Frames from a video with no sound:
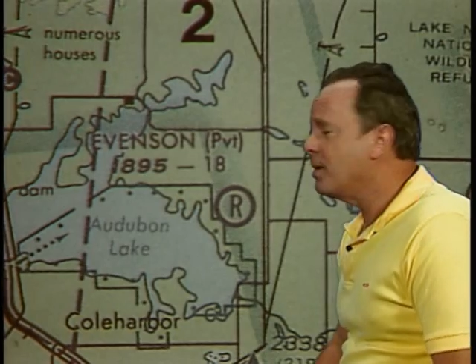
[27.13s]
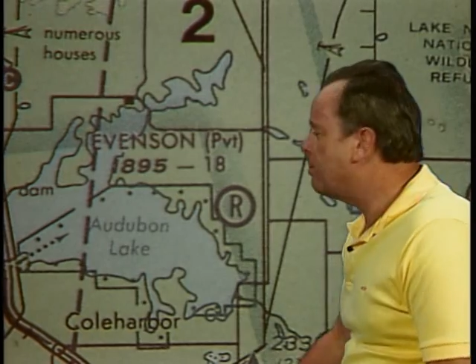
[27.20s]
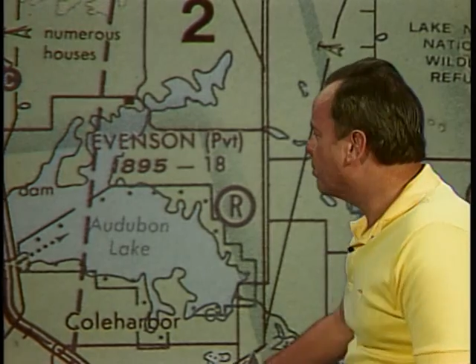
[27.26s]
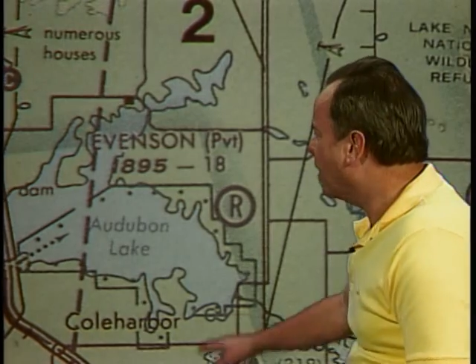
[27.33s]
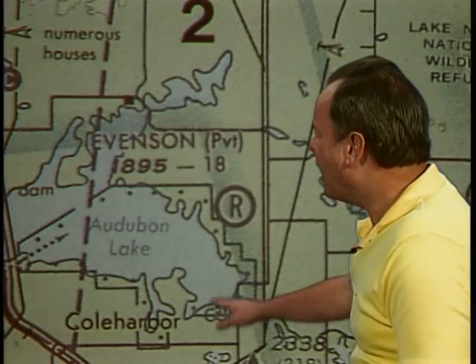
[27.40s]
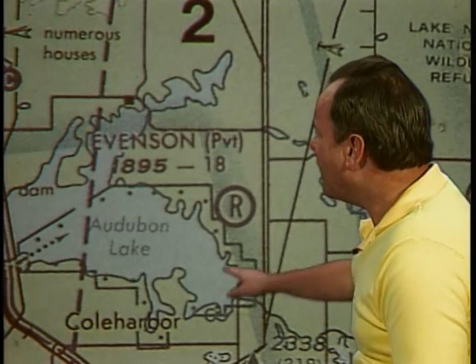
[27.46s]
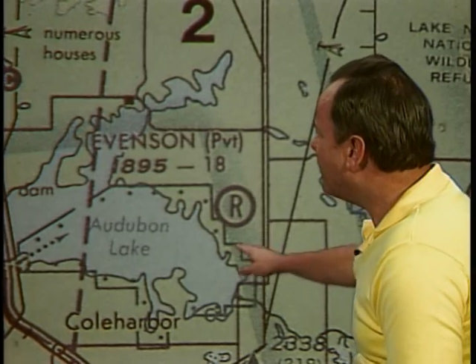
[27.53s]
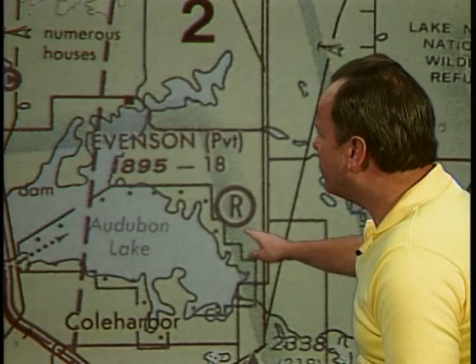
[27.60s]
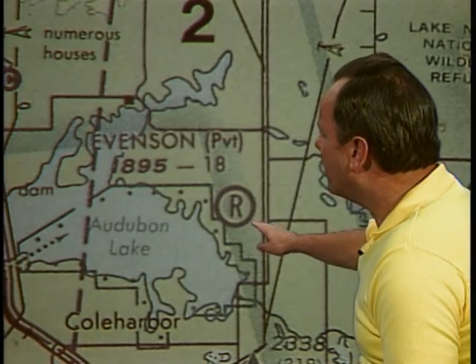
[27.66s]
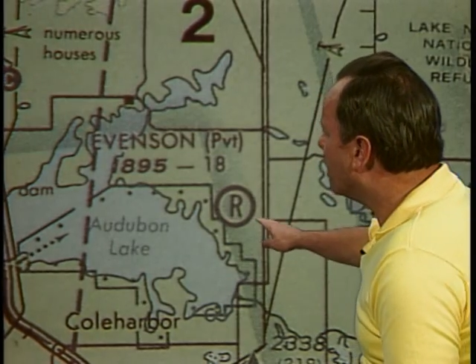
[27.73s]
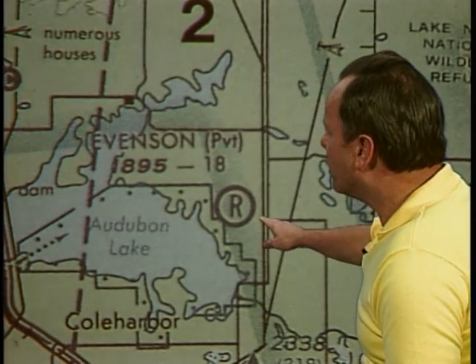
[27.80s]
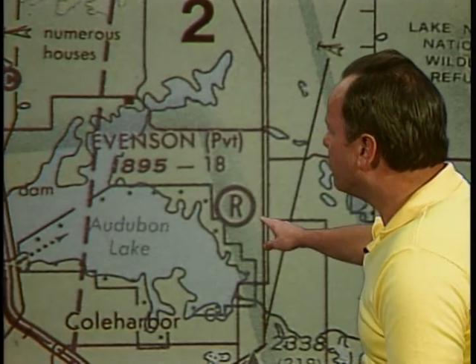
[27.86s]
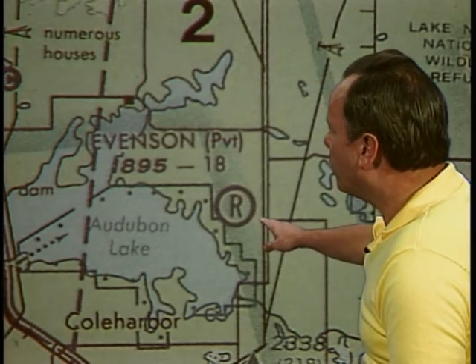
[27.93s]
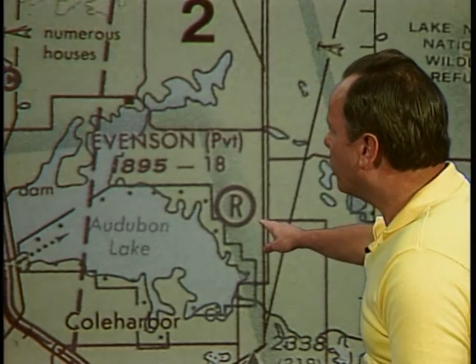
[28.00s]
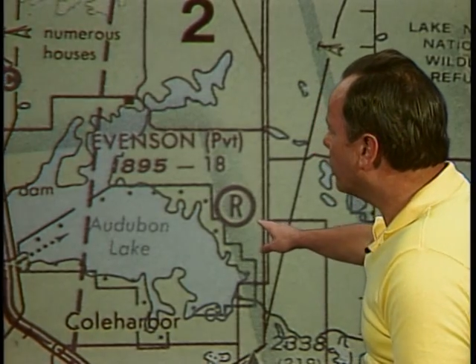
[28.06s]
private
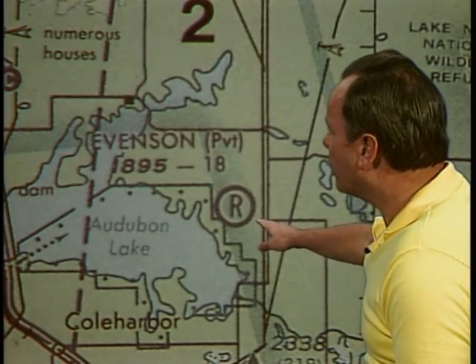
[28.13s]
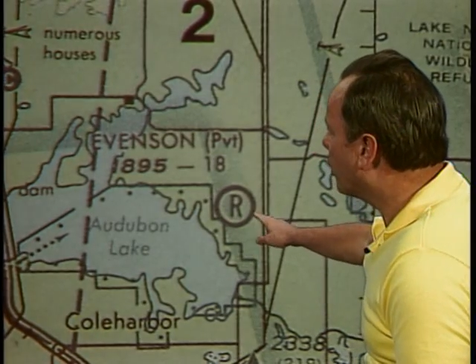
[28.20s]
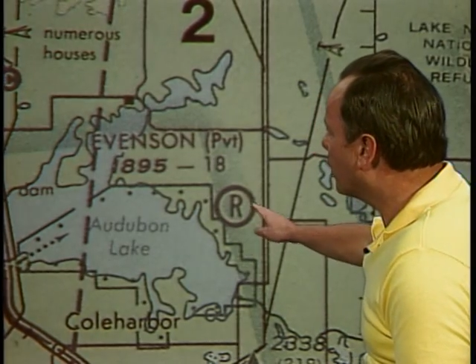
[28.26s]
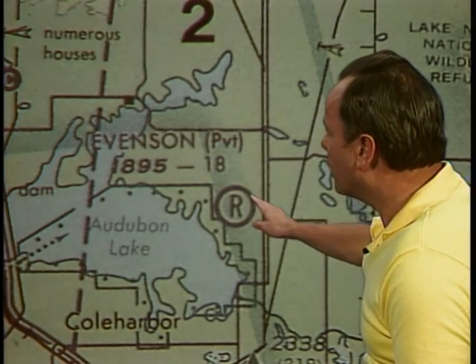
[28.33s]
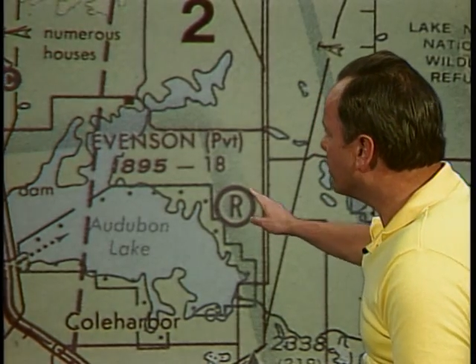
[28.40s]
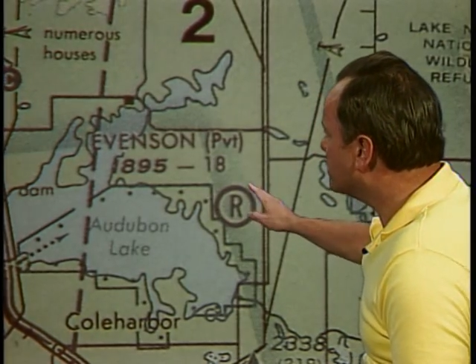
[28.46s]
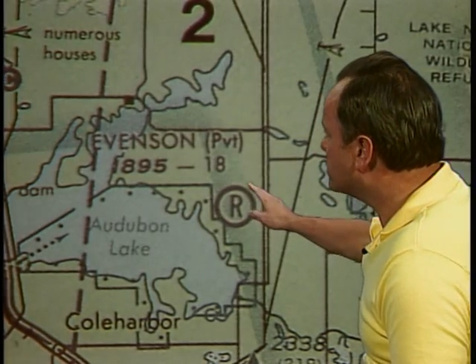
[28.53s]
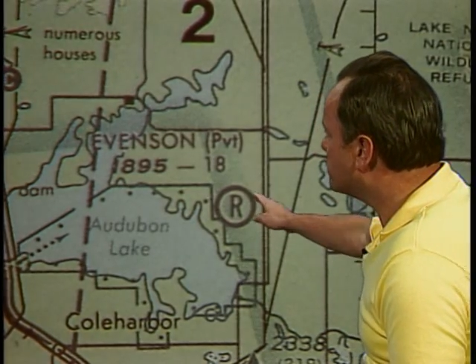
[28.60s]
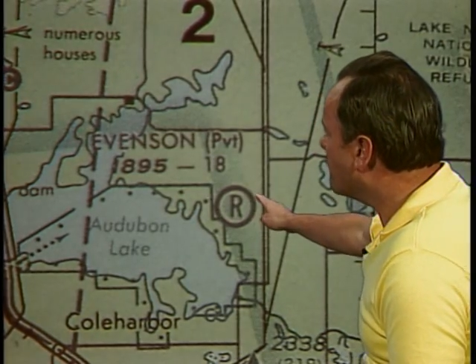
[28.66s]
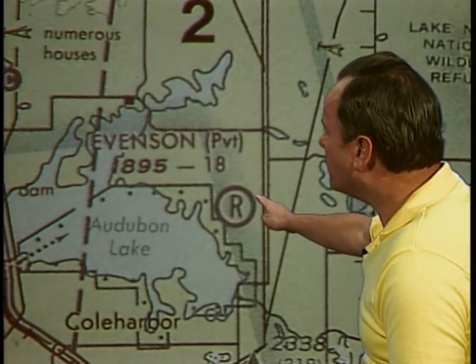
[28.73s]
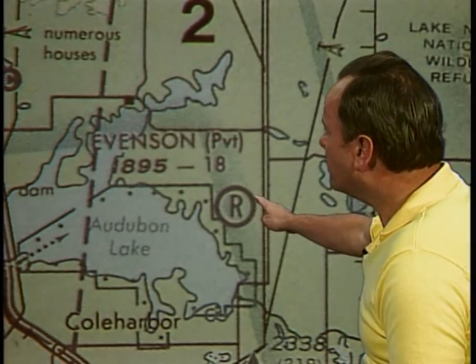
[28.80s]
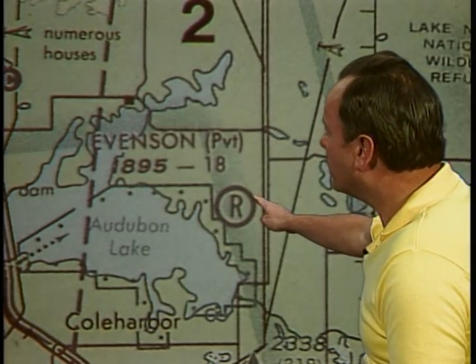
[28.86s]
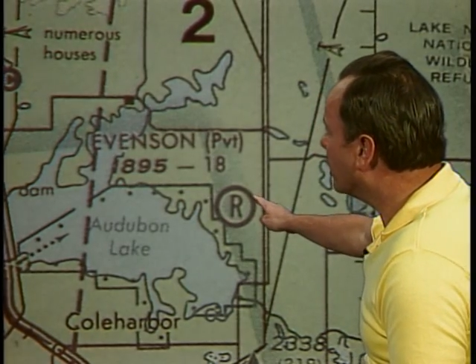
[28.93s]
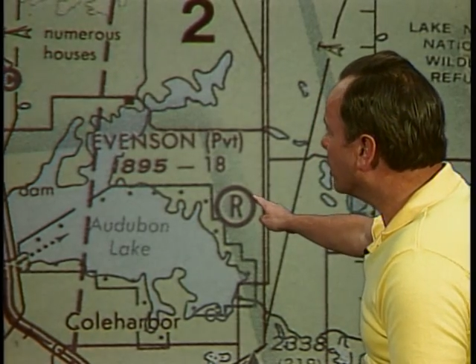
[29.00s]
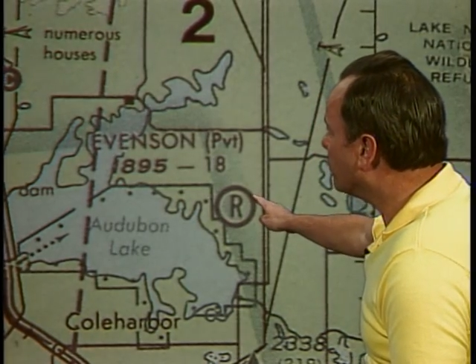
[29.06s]
airport or a
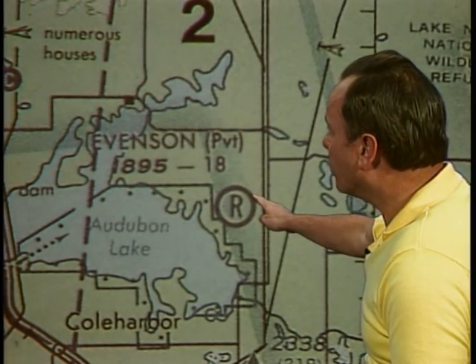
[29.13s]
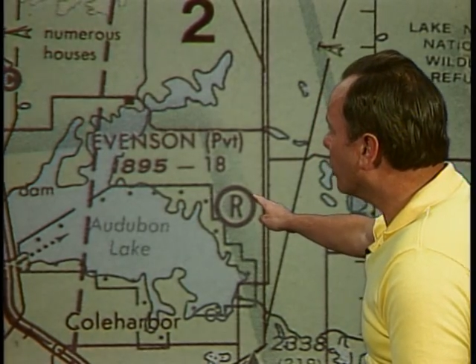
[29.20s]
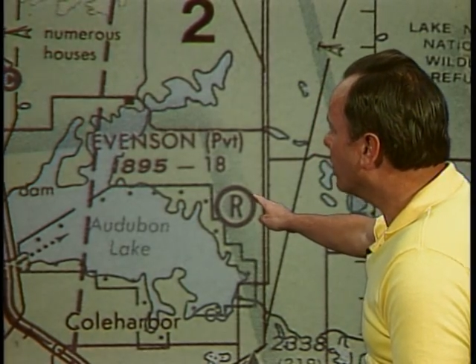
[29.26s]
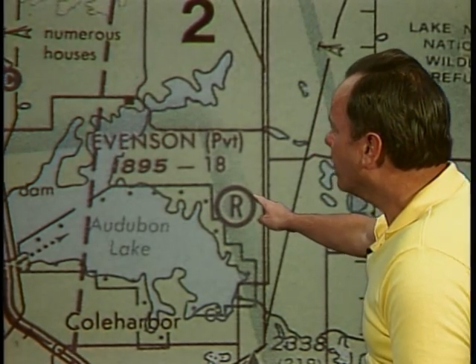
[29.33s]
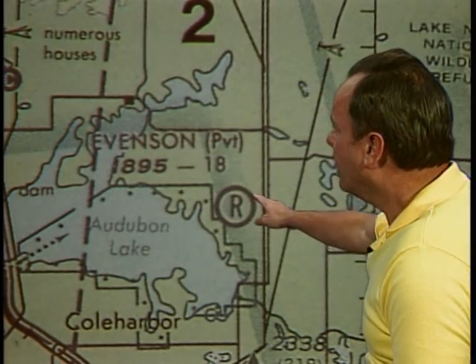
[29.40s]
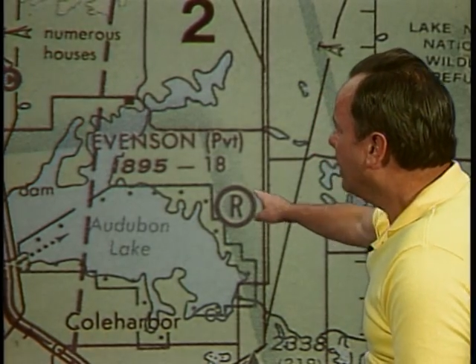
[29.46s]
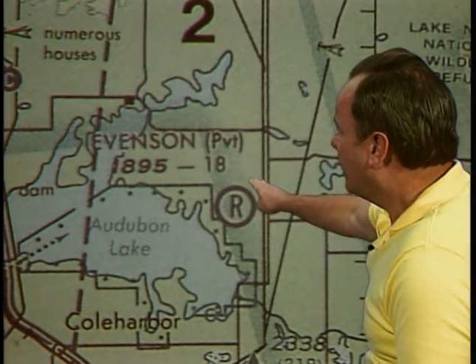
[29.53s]
restricted airport.